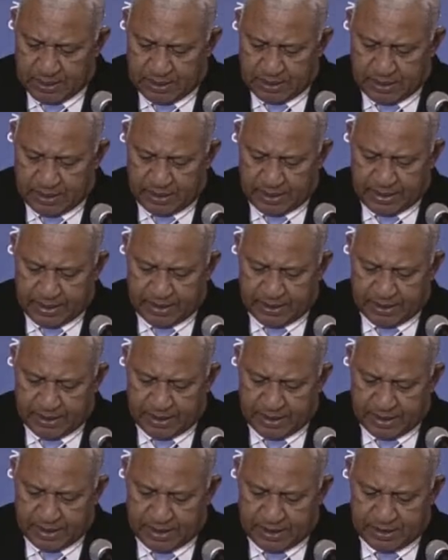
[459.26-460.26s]

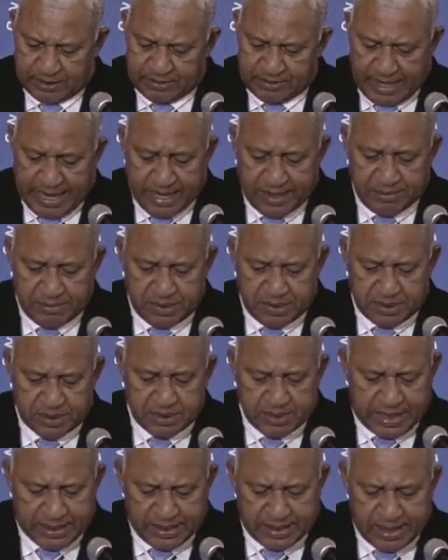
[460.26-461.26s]
Time
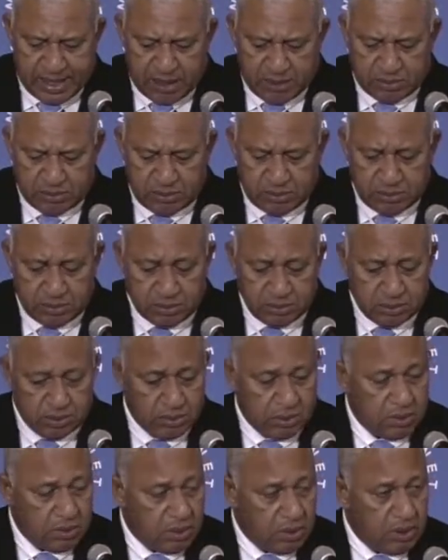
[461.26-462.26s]
is running out
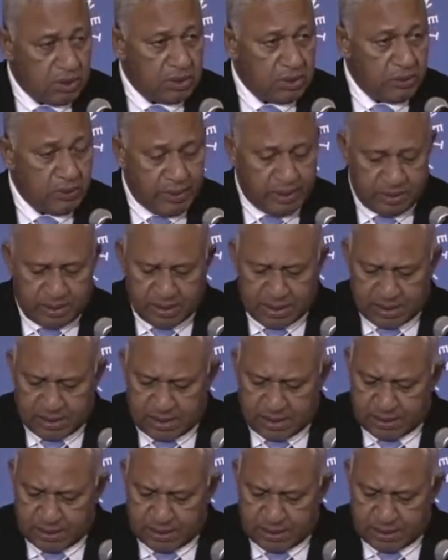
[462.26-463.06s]
only when